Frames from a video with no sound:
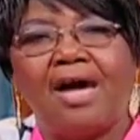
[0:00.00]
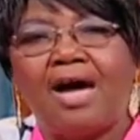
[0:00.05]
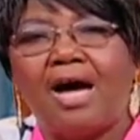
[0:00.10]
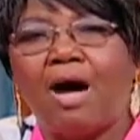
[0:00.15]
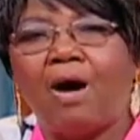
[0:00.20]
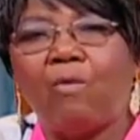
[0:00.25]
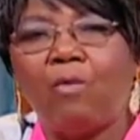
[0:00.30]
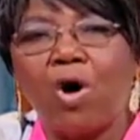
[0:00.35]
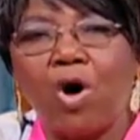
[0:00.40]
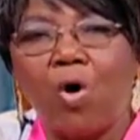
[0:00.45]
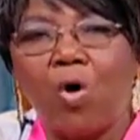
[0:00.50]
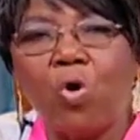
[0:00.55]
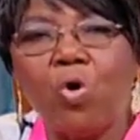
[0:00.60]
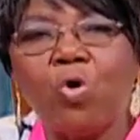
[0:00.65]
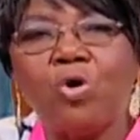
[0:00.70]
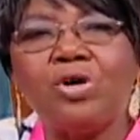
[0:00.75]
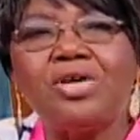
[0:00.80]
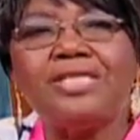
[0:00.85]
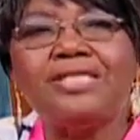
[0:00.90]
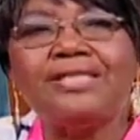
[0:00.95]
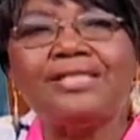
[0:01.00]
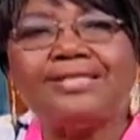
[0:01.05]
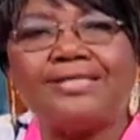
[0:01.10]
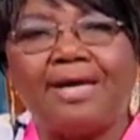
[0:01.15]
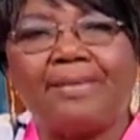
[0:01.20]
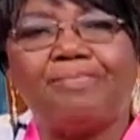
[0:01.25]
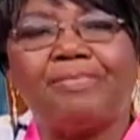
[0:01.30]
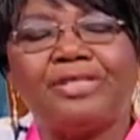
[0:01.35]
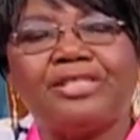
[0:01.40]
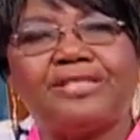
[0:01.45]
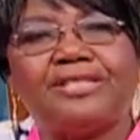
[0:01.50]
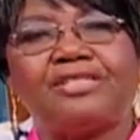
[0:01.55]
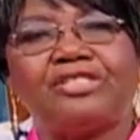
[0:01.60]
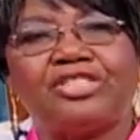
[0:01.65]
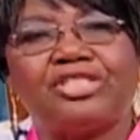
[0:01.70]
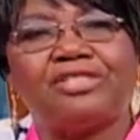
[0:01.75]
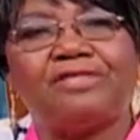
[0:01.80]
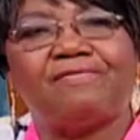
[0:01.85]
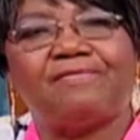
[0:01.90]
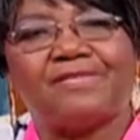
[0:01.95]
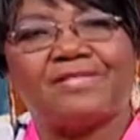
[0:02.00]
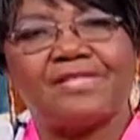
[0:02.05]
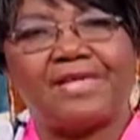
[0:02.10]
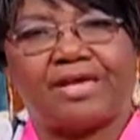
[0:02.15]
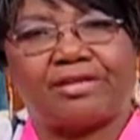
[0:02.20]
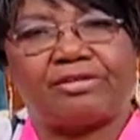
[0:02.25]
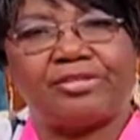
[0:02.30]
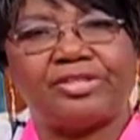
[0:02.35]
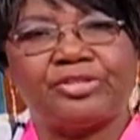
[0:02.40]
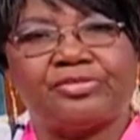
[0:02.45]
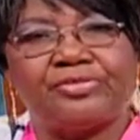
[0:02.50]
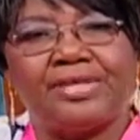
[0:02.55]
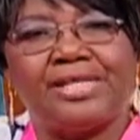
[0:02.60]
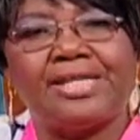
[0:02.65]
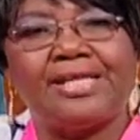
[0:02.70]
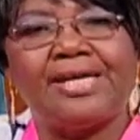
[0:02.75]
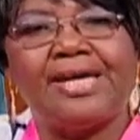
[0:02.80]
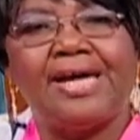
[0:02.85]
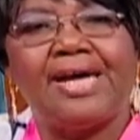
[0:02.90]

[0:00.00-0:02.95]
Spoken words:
our own Deputy Chief Secretary,